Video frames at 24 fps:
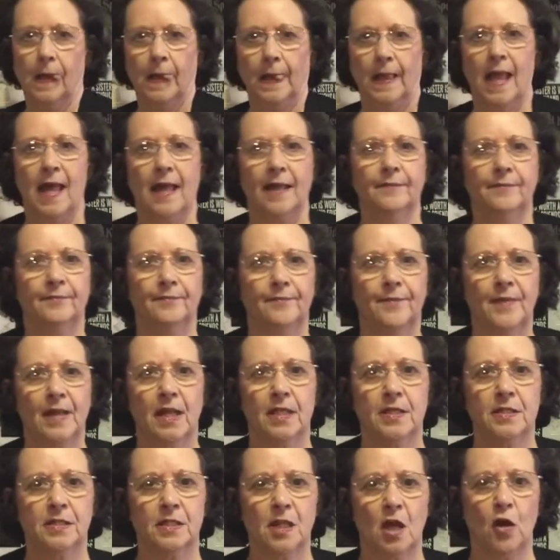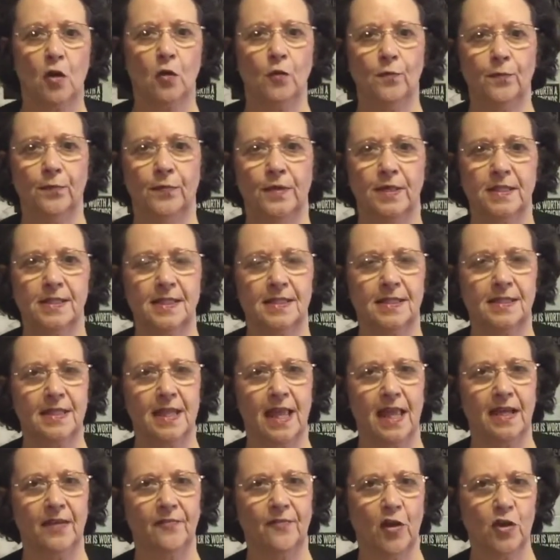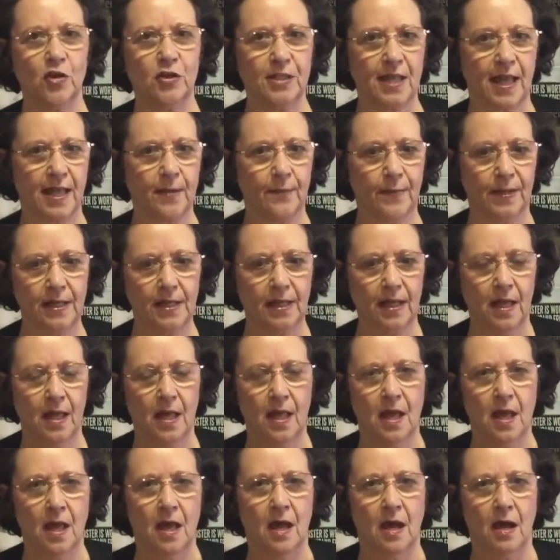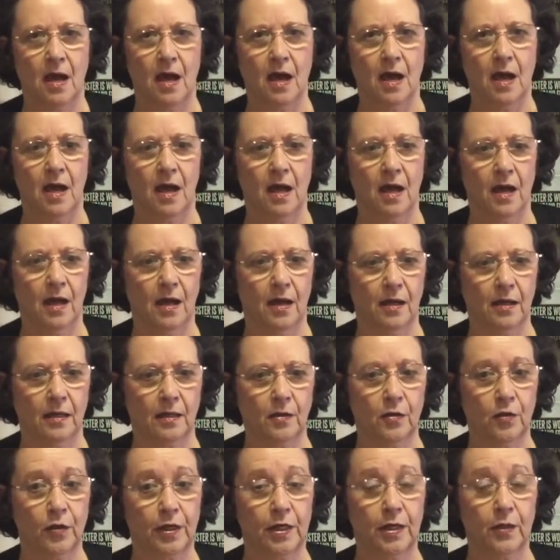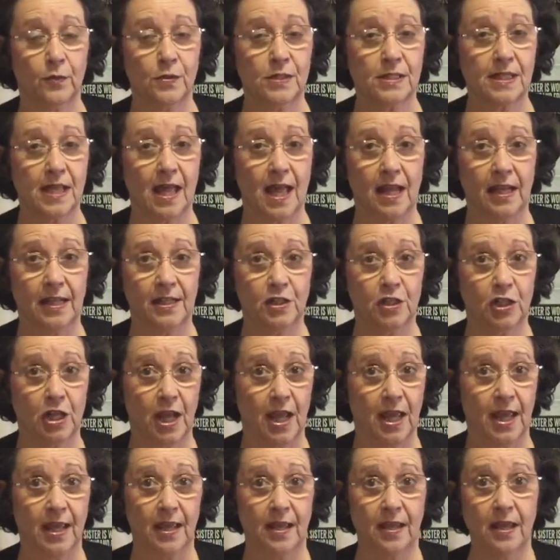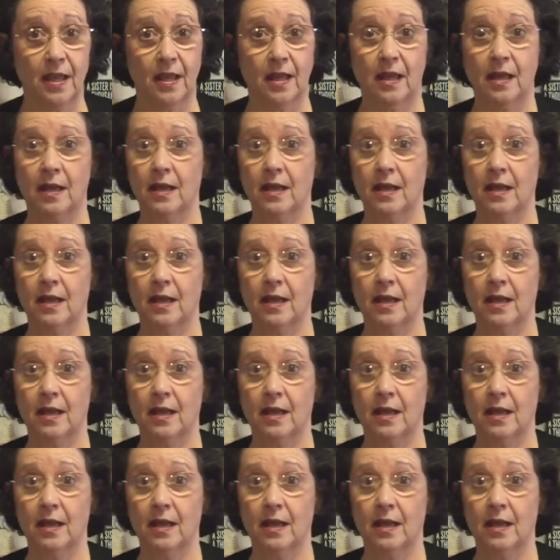Okay, so this is the end of our segment. Cooking with Sally J.